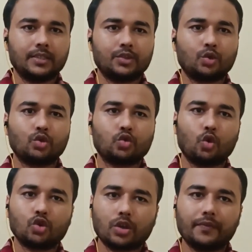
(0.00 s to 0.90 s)
So,
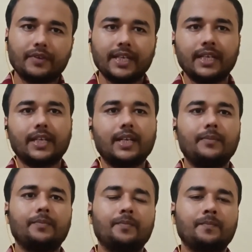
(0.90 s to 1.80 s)
source of
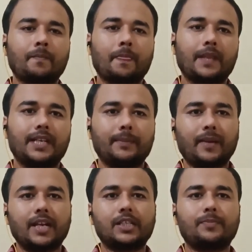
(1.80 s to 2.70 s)
income
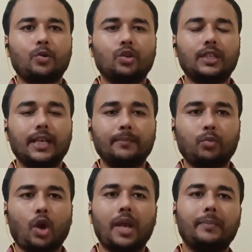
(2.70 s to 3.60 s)
depends upon the
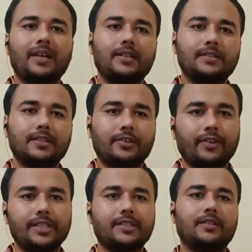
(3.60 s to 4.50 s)
employment
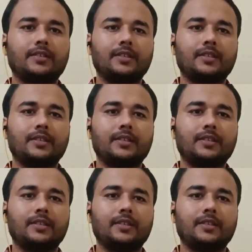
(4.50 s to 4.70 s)
generation